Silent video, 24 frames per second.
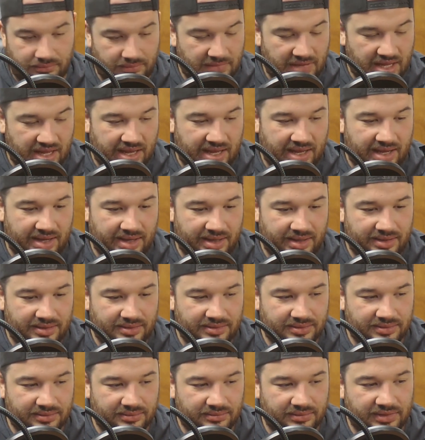And
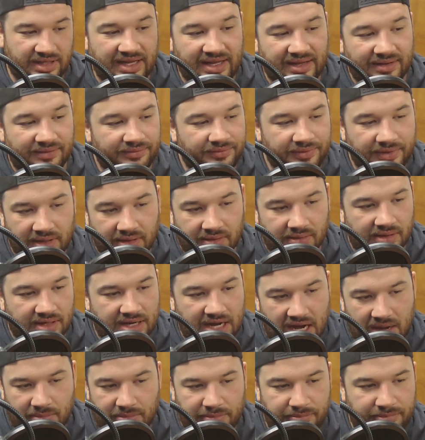leave, a
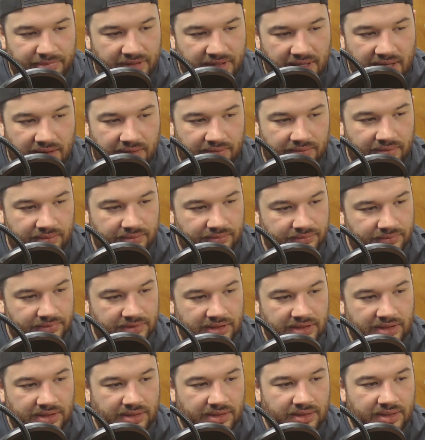comment below.
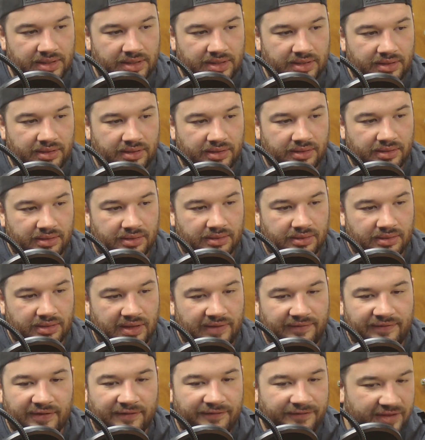
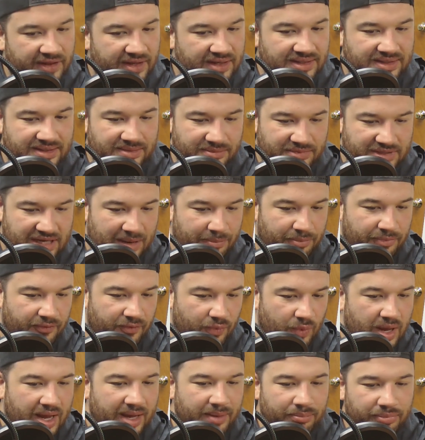If you're feeling some type of
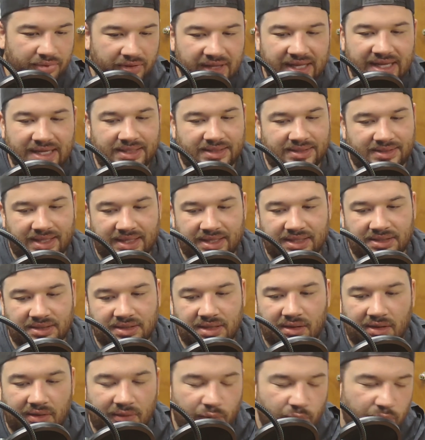way, please let us
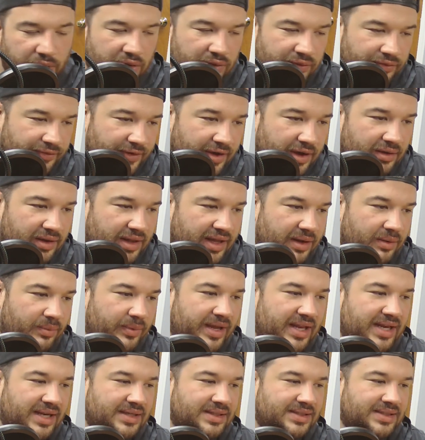know. If you felt like we
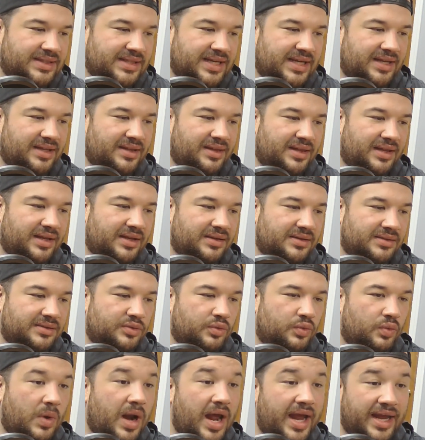didn't say things
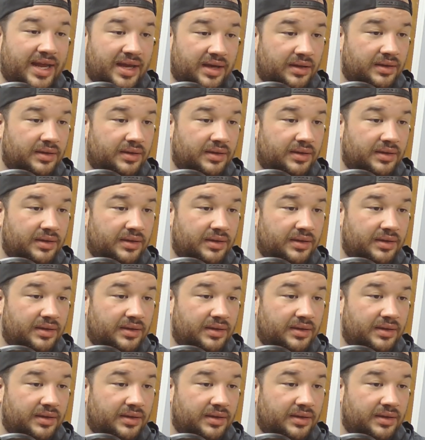right,